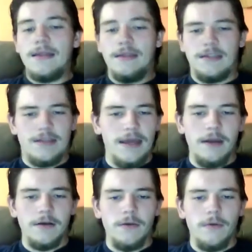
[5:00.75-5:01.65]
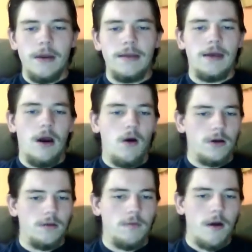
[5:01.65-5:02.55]
The stickier the weed, the
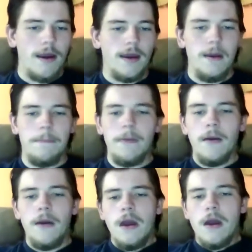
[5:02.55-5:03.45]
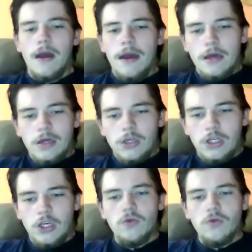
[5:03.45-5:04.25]
harder to break up. You